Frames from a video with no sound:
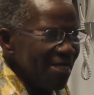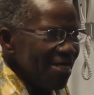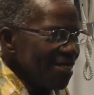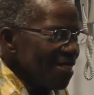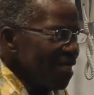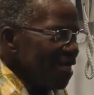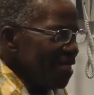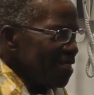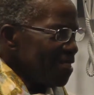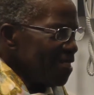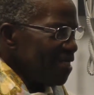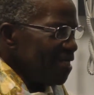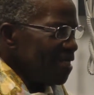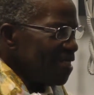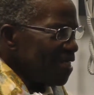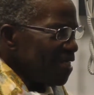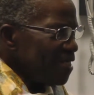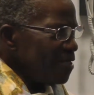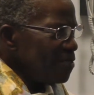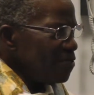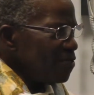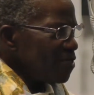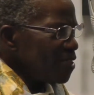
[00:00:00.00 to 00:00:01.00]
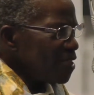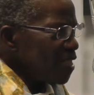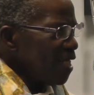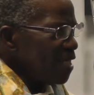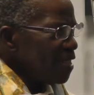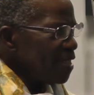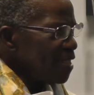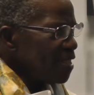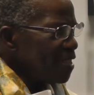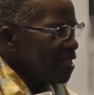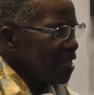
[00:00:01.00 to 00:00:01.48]
that's thinking you're
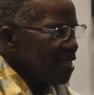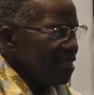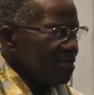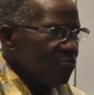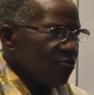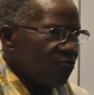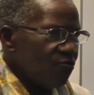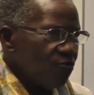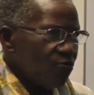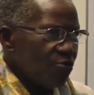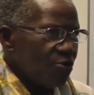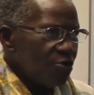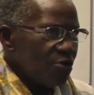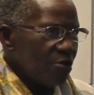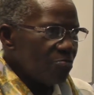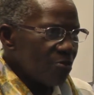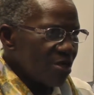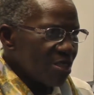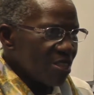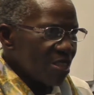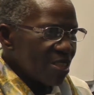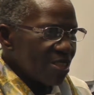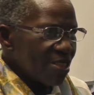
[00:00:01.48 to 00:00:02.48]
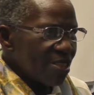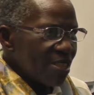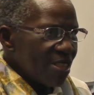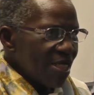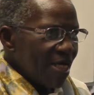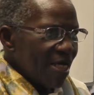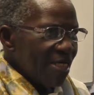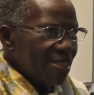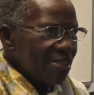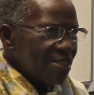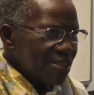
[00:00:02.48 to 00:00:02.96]
standing there before your mother,
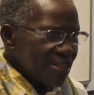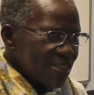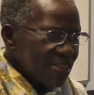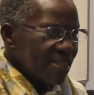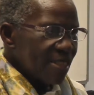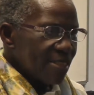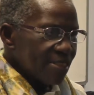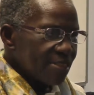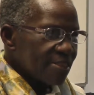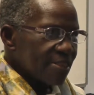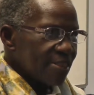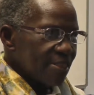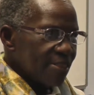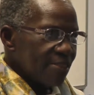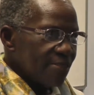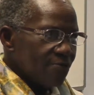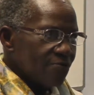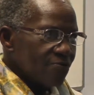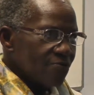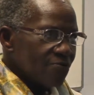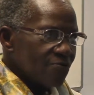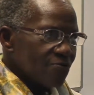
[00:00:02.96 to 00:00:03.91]
and she's asking you